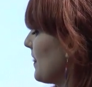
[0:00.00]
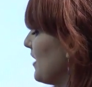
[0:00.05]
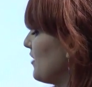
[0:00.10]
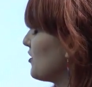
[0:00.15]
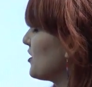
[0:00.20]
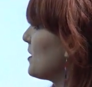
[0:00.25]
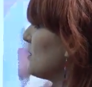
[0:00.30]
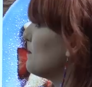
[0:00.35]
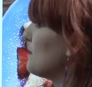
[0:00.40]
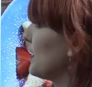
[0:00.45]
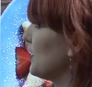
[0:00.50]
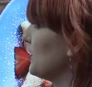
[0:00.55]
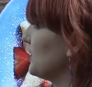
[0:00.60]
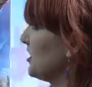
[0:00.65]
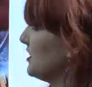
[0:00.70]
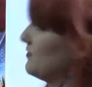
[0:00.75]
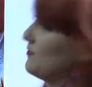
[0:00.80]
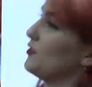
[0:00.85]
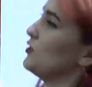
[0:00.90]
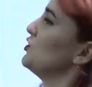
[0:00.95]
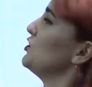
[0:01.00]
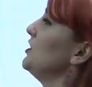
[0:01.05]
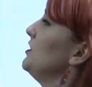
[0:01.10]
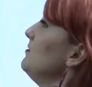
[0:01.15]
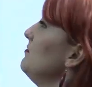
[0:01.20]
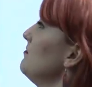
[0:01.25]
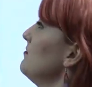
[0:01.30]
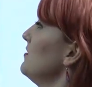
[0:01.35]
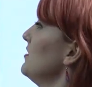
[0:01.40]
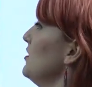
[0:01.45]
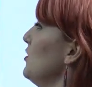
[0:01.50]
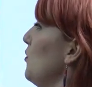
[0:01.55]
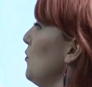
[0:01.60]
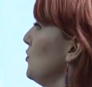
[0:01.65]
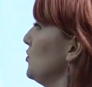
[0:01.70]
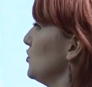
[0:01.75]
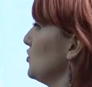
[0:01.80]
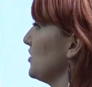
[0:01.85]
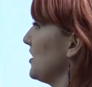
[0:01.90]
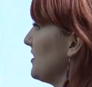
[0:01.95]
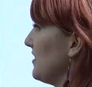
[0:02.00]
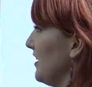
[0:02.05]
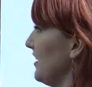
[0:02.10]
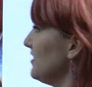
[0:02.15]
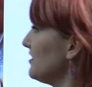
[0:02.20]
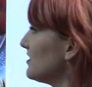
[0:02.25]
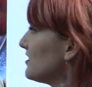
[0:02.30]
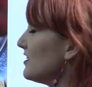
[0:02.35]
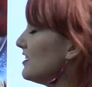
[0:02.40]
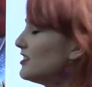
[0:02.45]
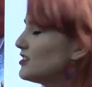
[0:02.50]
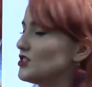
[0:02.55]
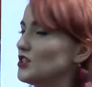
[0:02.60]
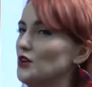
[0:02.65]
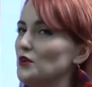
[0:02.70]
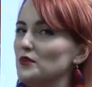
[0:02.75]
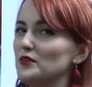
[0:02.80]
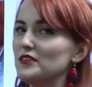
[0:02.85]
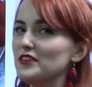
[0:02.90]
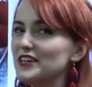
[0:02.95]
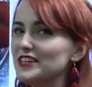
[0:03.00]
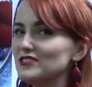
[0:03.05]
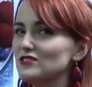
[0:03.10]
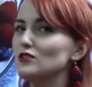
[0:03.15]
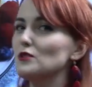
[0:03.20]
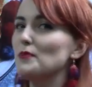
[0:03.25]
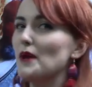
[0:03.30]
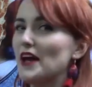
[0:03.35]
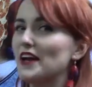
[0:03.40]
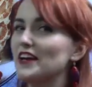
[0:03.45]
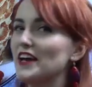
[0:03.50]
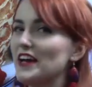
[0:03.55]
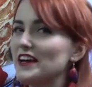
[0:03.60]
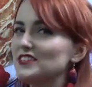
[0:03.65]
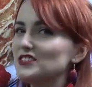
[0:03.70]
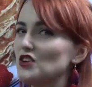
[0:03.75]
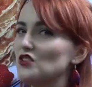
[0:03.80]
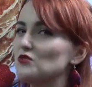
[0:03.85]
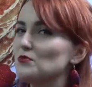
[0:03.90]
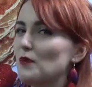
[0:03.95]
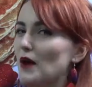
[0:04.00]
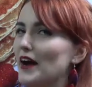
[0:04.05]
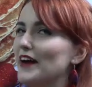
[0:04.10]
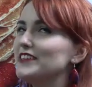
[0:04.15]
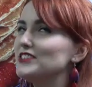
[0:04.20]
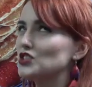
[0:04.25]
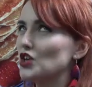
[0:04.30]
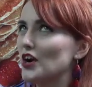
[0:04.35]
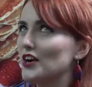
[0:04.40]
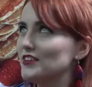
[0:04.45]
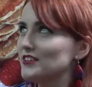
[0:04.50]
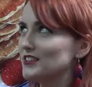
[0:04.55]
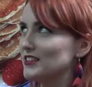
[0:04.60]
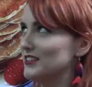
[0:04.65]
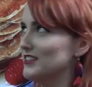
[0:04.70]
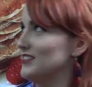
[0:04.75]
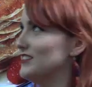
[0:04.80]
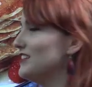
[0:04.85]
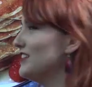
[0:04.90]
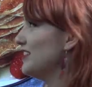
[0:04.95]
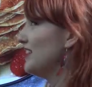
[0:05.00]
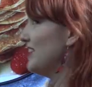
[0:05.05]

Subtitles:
the American version, which looks like this. So these are the pancakes of my childhood,